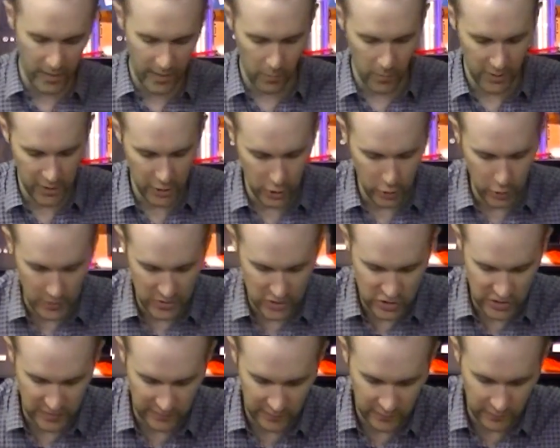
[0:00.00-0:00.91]
I want you to do
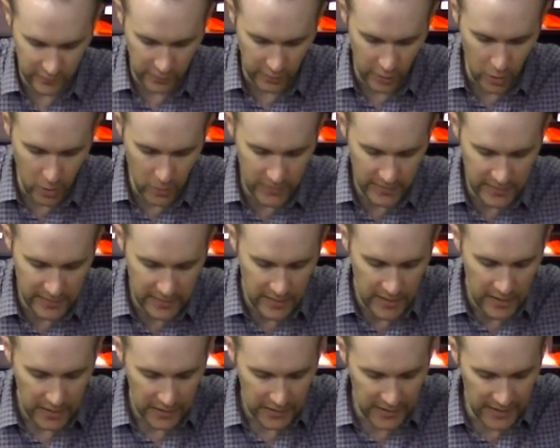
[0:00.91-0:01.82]
is just slowly
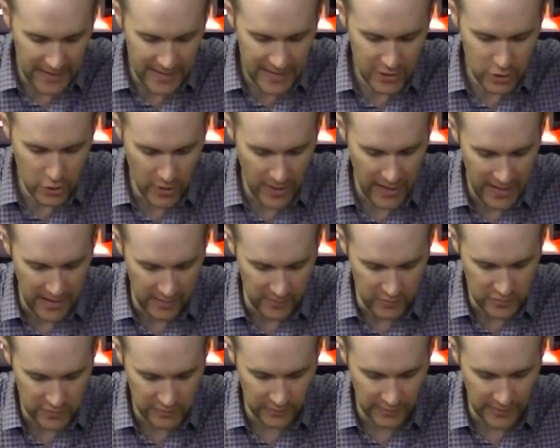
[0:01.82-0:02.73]
lighten your
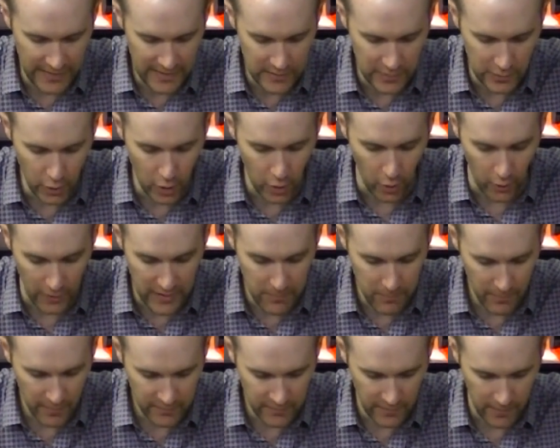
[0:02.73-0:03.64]
hands. Just lighten. No, no, keep
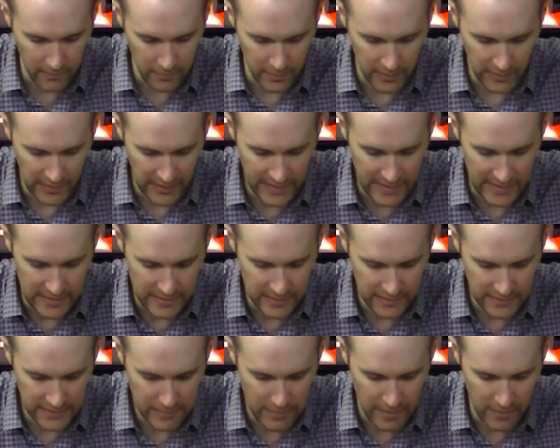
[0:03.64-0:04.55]
them on top, but light.
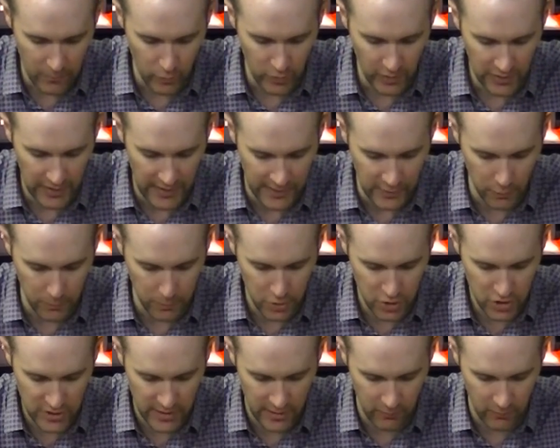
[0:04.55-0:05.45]
Make them real light. Don't
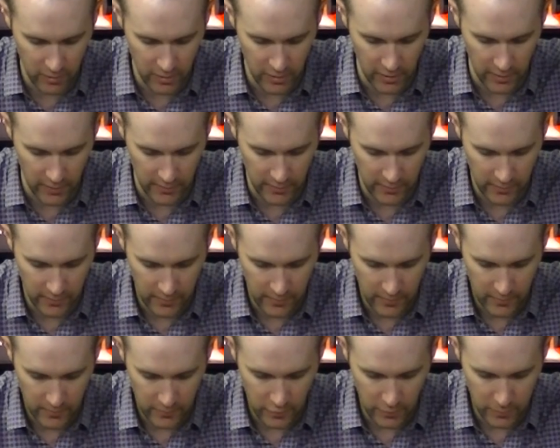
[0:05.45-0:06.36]
push down real hard.
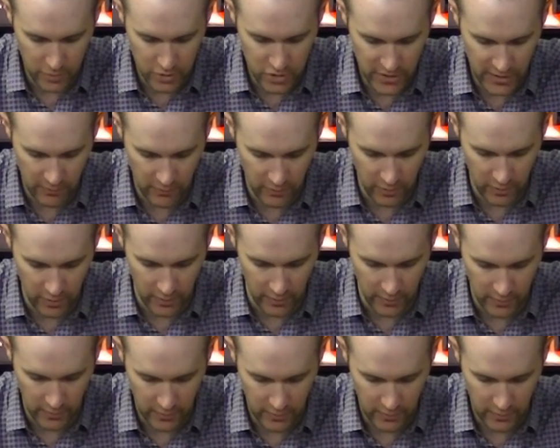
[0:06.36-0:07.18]
Don't push down real hard.